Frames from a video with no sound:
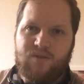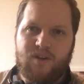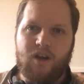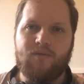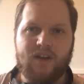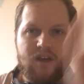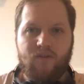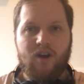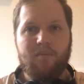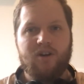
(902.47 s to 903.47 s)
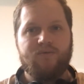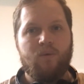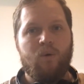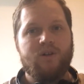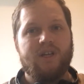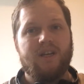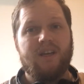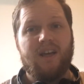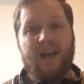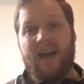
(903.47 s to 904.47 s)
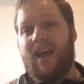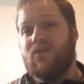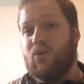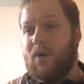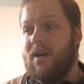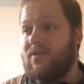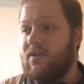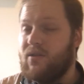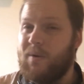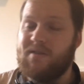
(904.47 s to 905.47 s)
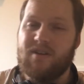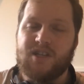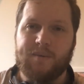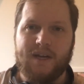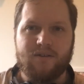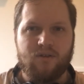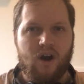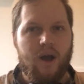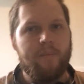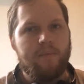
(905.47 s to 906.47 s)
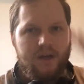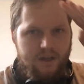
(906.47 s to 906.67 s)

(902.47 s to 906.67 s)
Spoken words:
video. Thank you very much for watching. And as always, until we see each other next time,